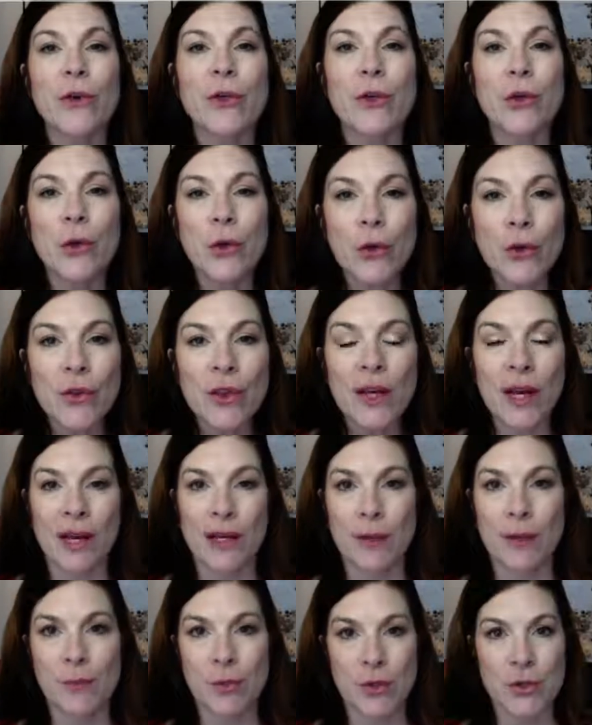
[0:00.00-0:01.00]
you're the
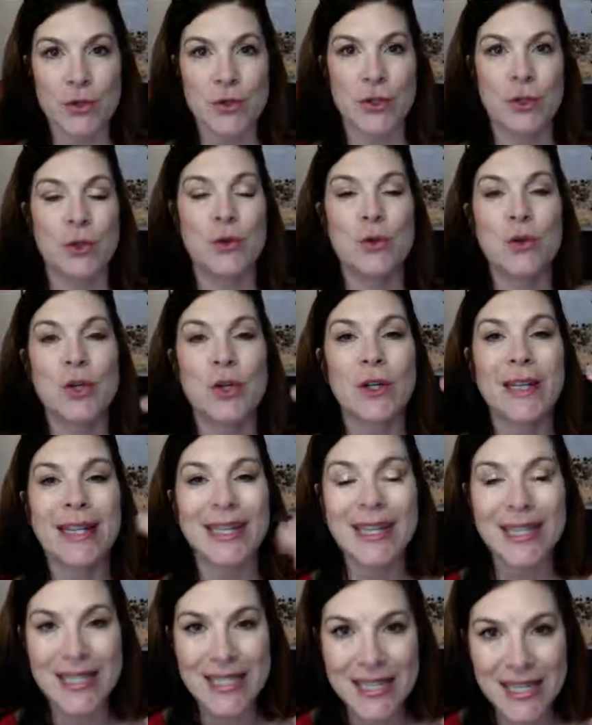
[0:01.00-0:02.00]
kind of person who's going
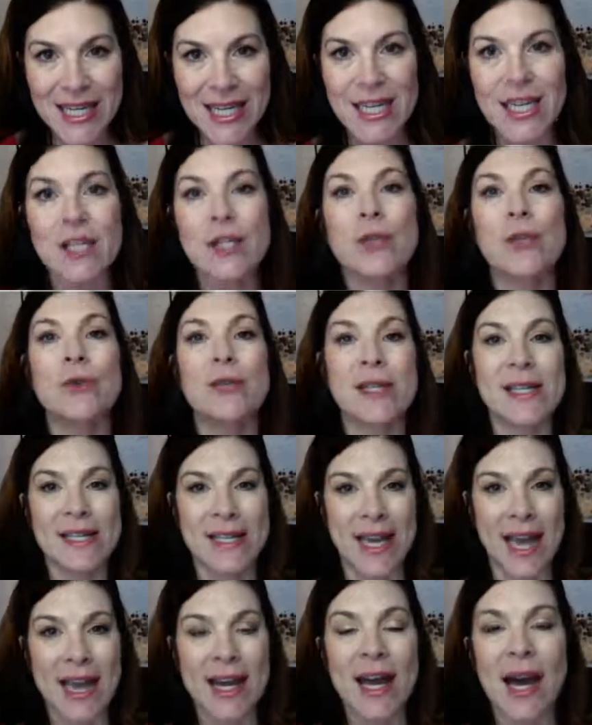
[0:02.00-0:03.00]
to continue to
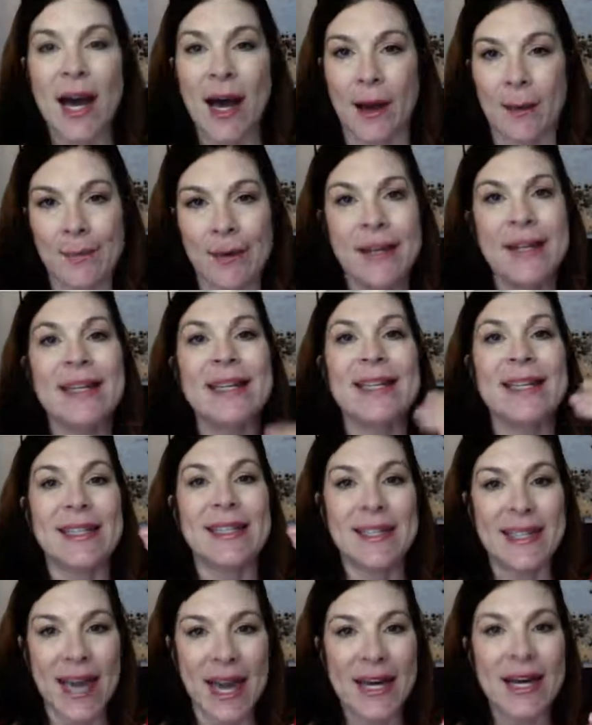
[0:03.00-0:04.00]
get up,
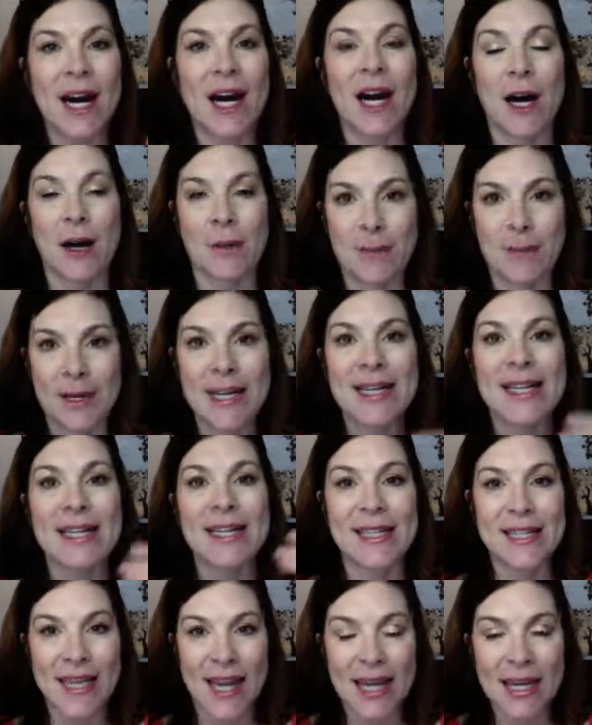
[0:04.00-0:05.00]
get up,
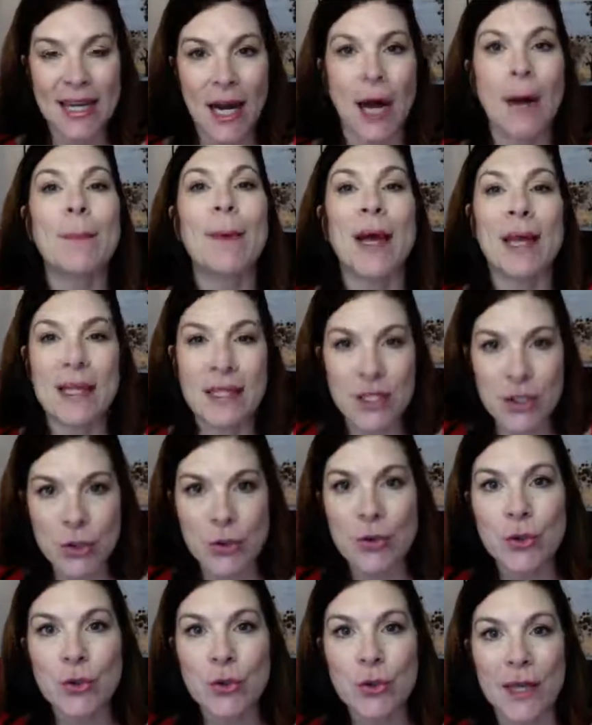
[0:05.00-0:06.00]
get up
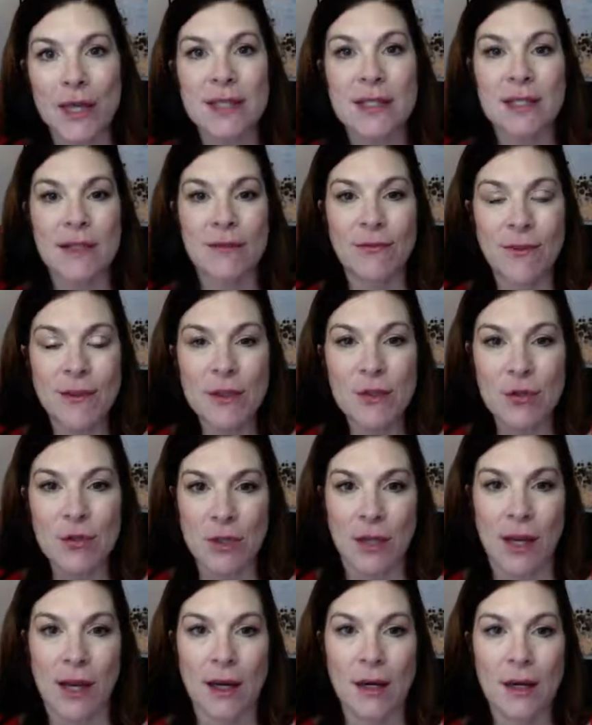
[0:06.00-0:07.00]
until you get to the
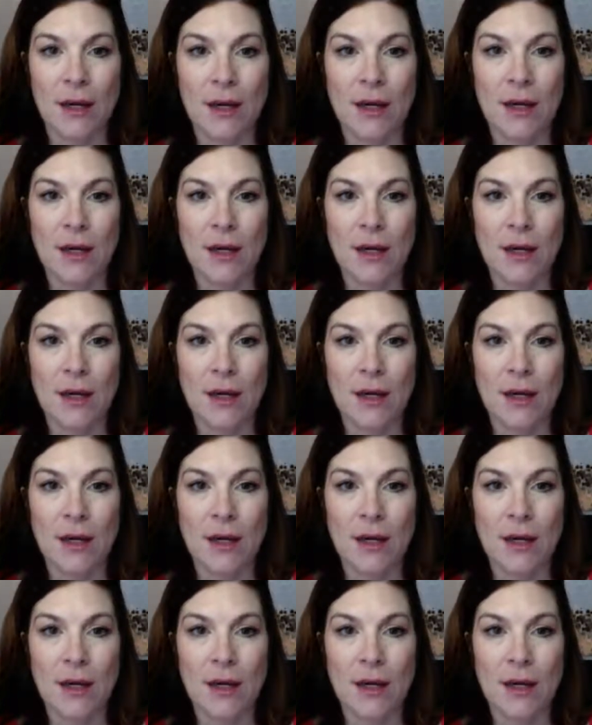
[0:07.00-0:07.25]
finish line.